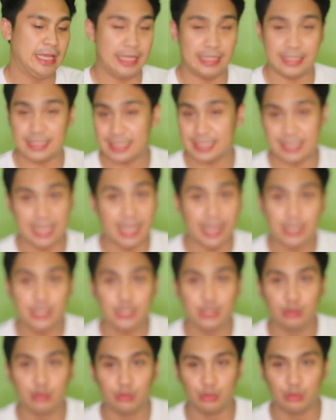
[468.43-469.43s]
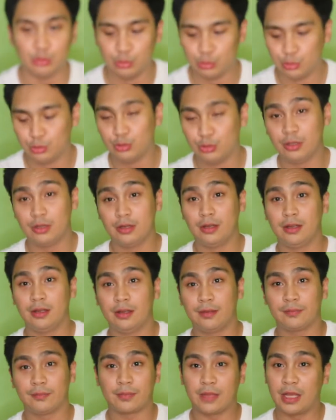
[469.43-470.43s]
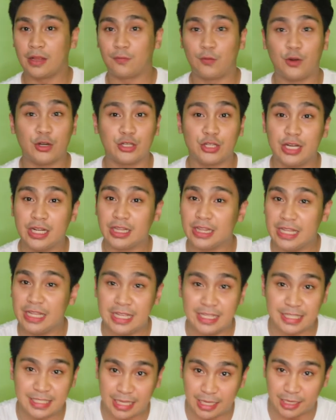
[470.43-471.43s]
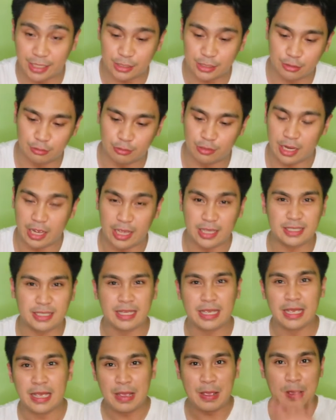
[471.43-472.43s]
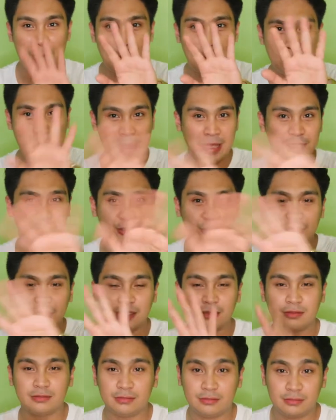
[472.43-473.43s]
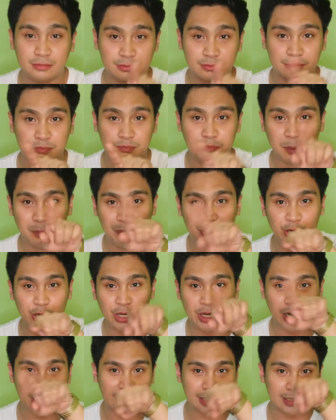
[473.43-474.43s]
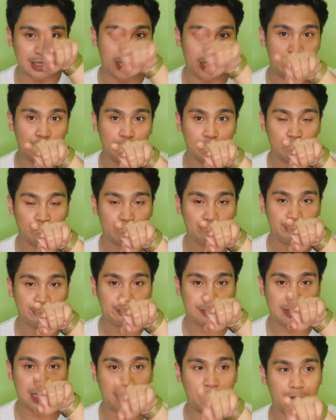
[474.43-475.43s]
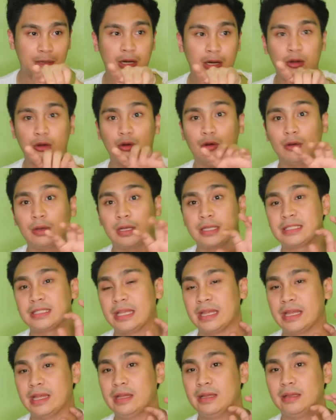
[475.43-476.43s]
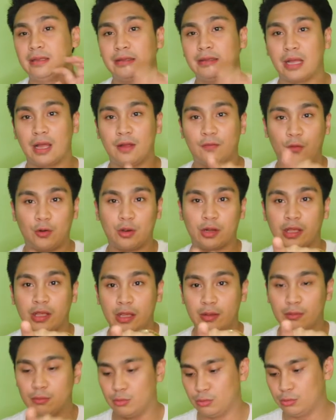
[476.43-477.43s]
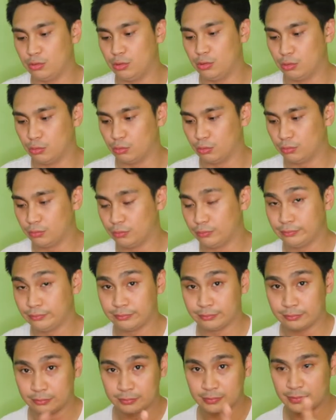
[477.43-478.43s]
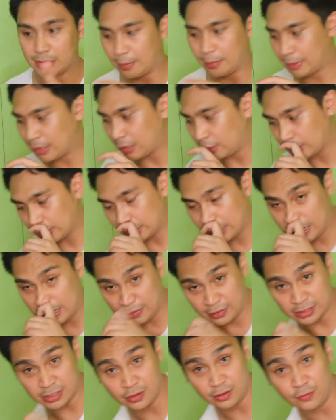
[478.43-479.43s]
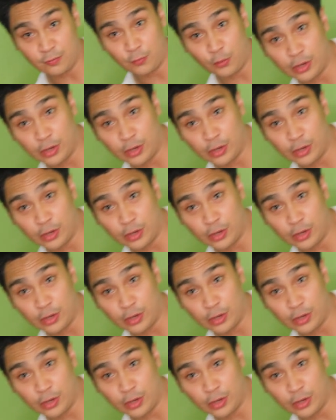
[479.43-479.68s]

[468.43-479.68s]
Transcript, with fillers: it's not a shoe. Unfortunately, it's not a shoe, guys. Medyo nag-blur ata yung camera ko kasi naka four K mode yung camera ko, nagre-record siya ng